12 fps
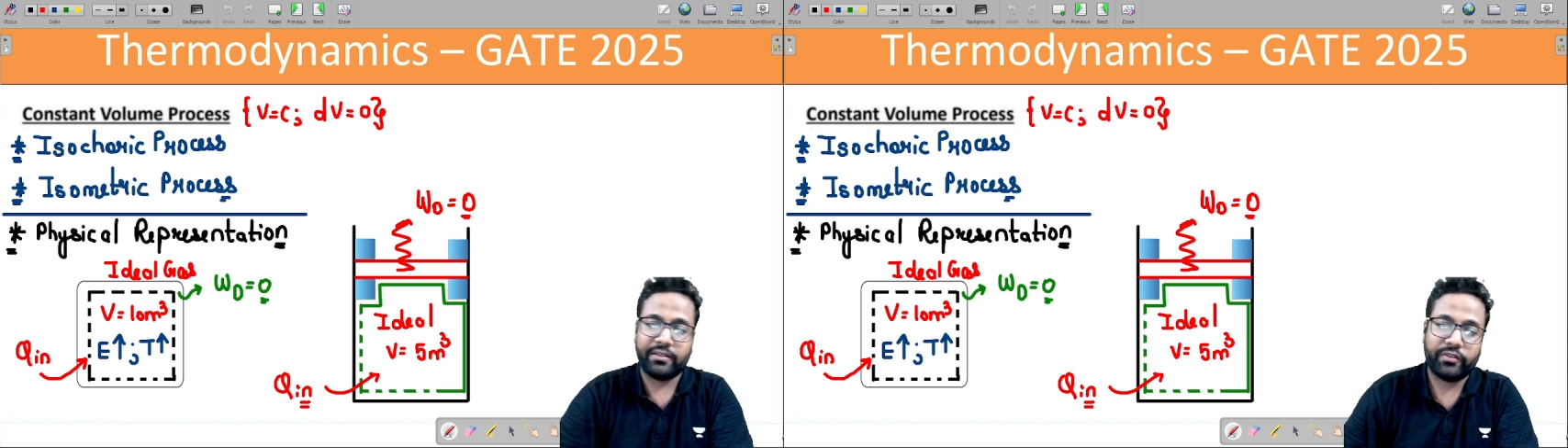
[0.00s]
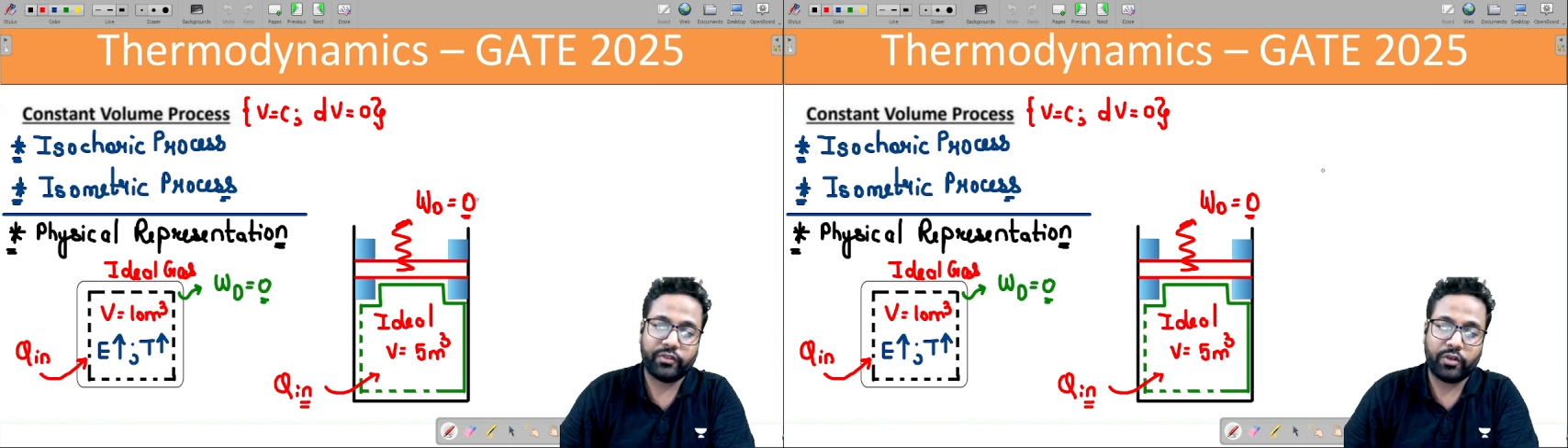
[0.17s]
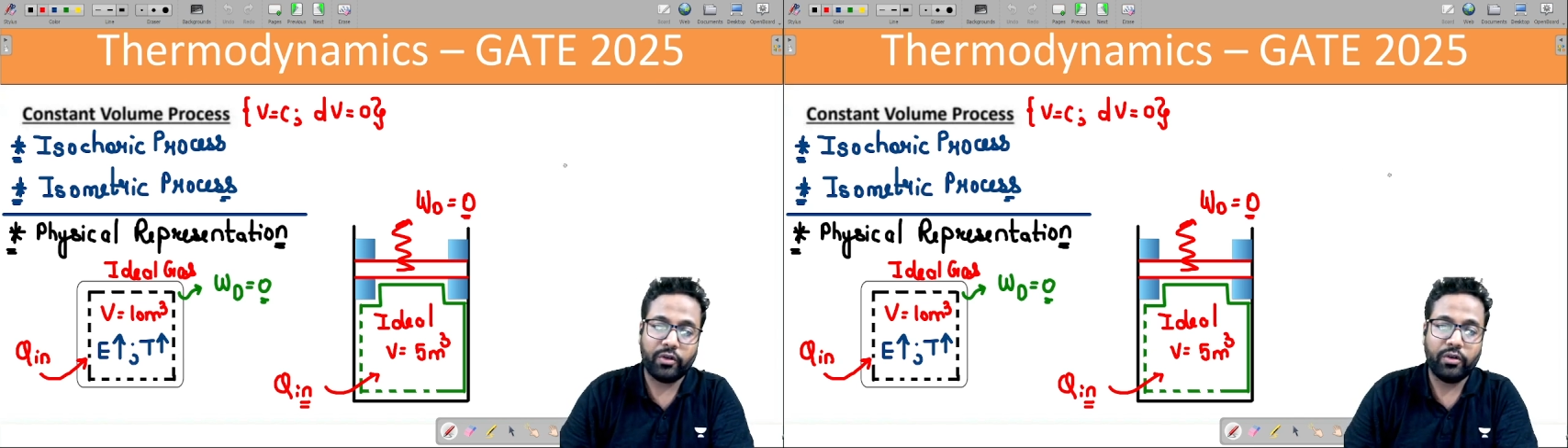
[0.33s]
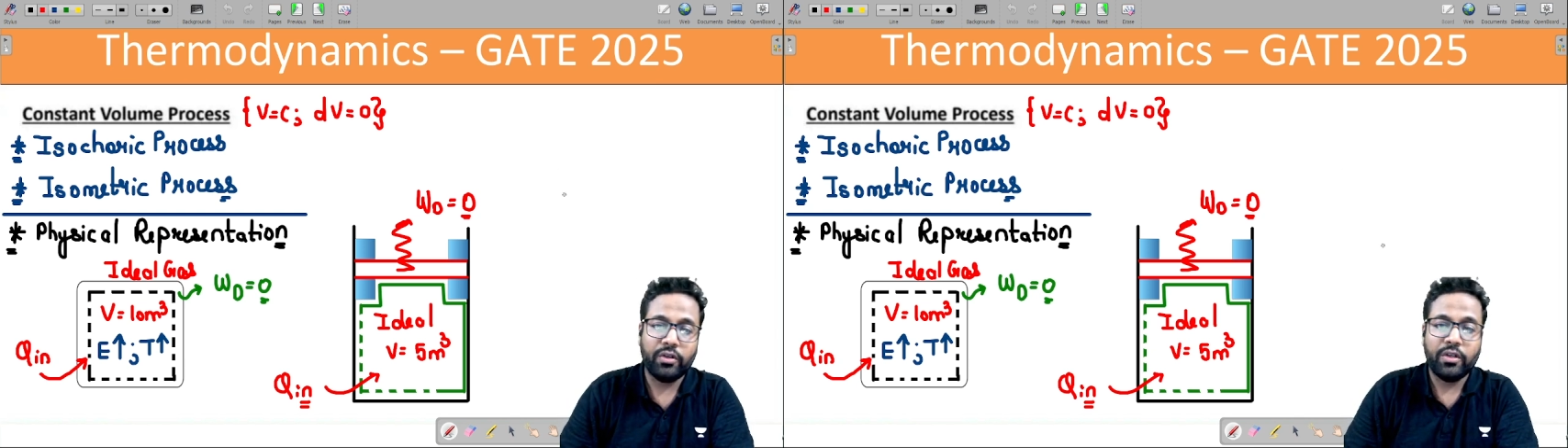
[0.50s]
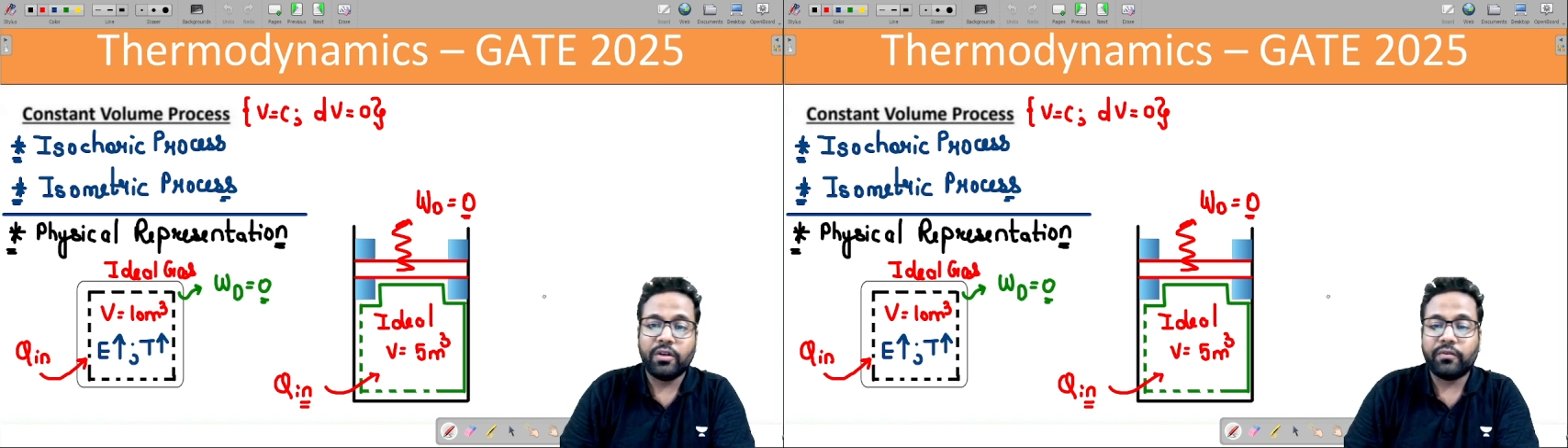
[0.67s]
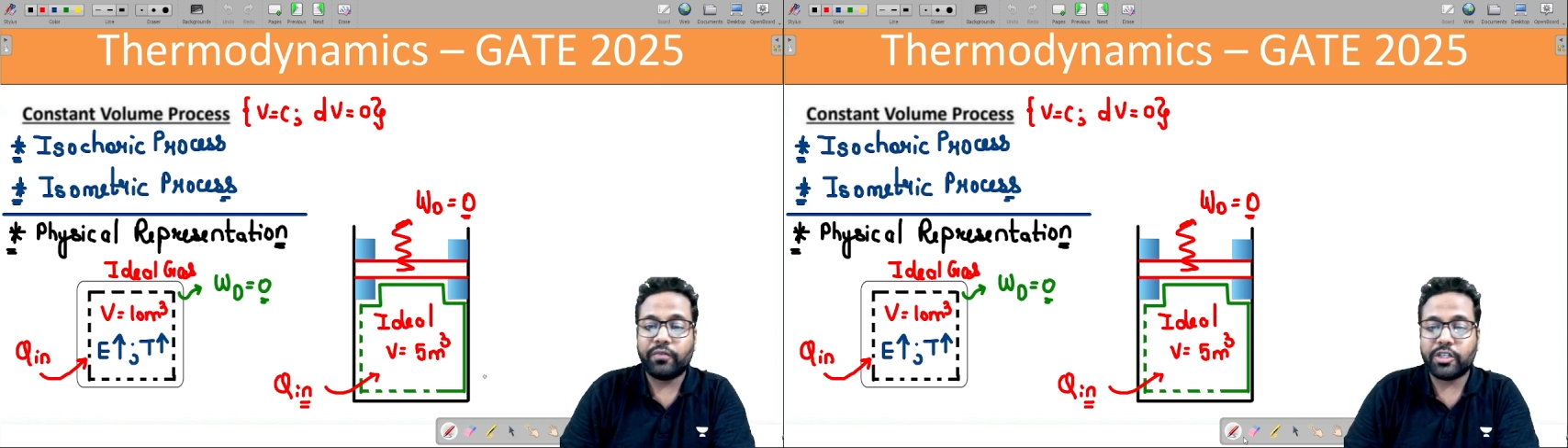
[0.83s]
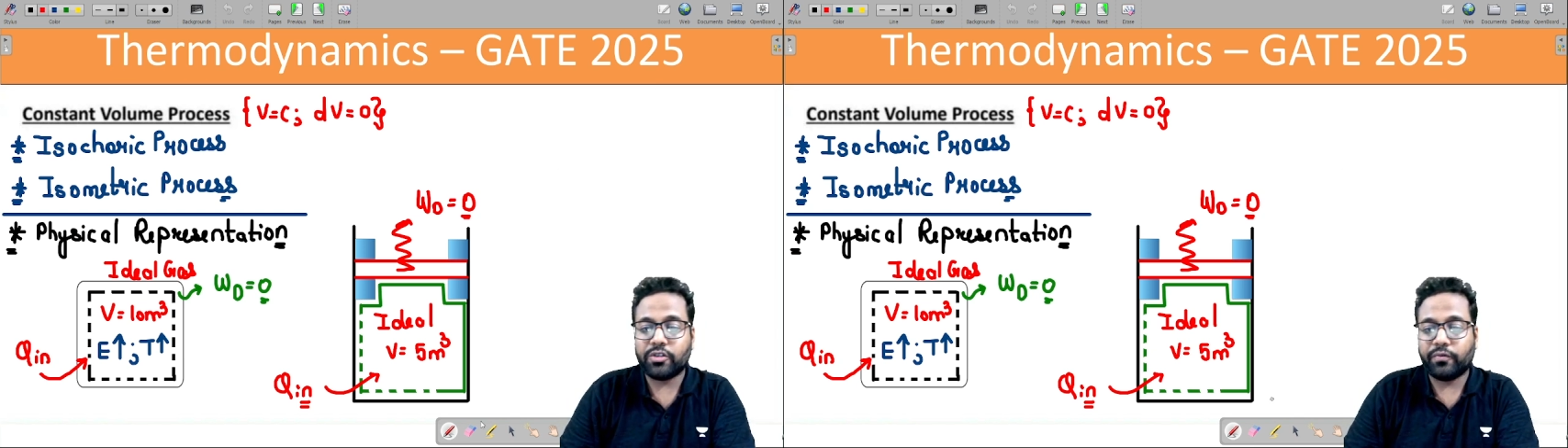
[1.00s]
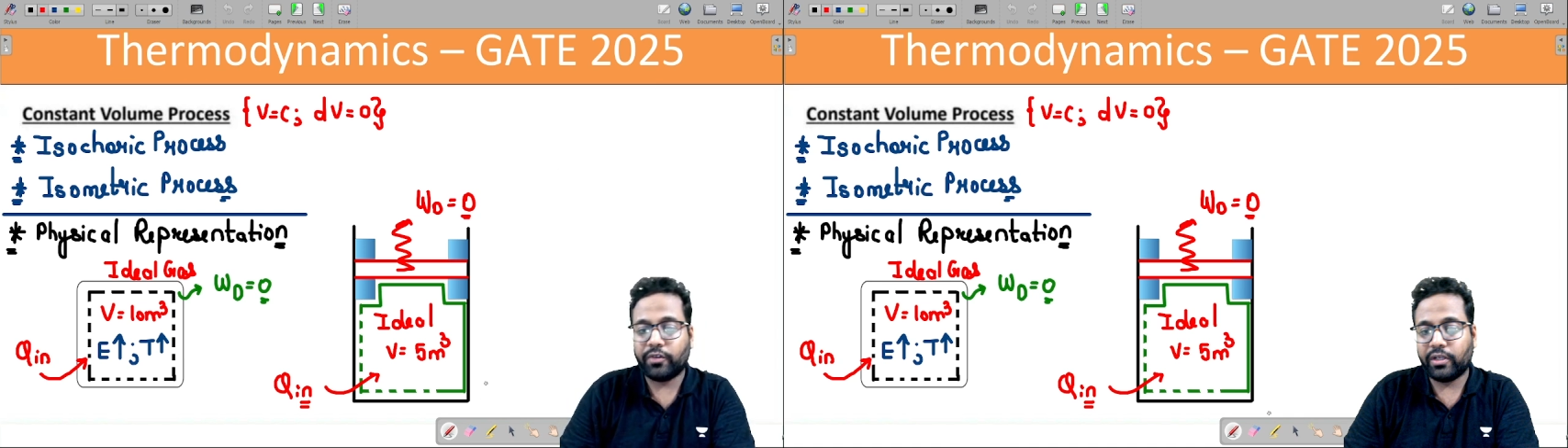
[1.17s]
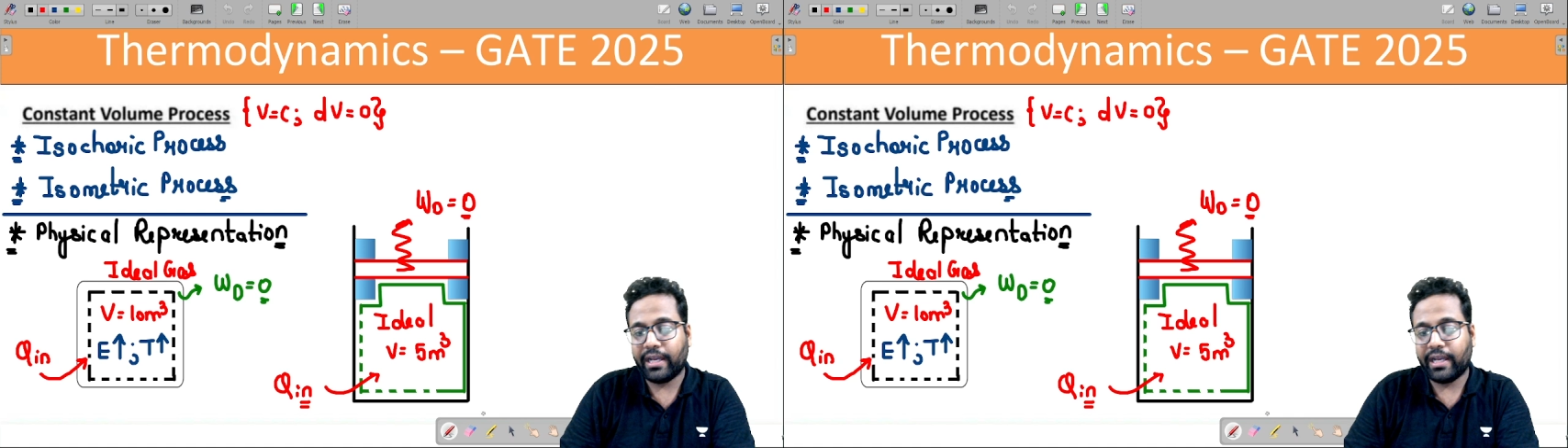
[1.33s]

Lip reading: So first of all,